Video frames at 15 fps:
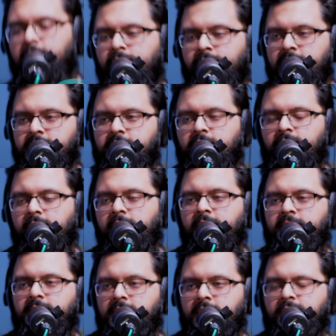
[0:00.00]
and raising
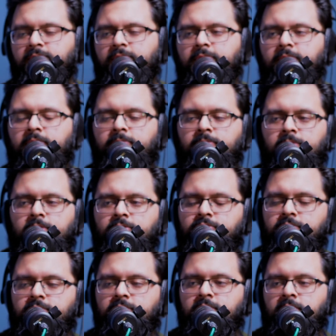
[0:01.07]
awareness, and that's very
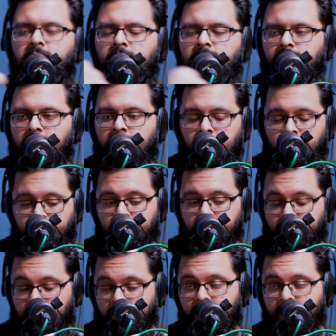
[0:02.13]
interesting and very